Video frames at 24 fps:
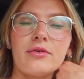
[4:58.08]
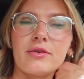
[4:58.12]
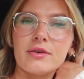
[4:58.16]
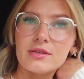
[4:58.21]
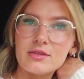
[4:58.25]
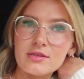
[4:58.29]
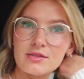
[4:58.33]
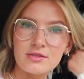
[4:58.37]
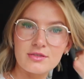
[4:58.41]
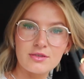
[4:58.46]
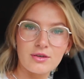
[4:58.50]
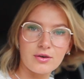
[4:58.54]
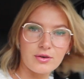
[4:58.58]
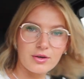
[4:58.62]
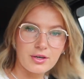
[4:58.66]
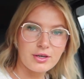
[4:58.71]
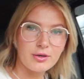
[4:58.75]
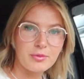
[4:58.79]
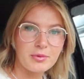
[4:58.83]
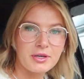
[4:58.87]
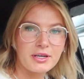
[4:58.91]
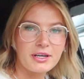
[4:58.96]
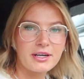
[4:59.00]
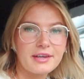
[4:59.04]
It's so
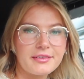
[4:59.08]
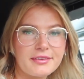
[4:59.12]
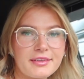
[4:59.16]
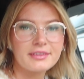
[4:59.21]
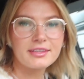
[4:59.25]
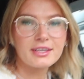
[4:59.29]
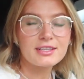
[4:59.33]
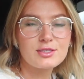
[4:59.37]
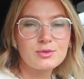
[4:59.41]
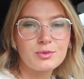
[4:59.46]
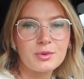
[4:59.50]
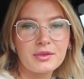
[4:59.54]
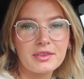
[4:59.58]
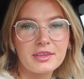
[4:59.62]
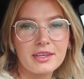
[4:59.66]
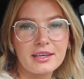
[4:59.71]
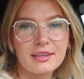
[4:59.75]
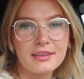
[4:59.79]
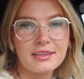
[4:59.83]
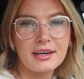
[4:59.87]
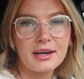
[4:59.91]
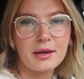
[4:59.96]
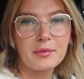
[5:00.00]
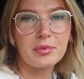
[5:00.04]
humid here. I think that's one
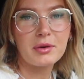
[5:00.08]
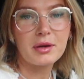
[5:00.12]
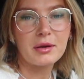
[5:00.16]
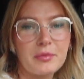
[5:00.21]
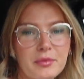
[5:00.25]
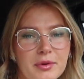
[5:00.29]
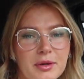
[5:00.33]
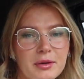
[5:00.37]
thing that I probably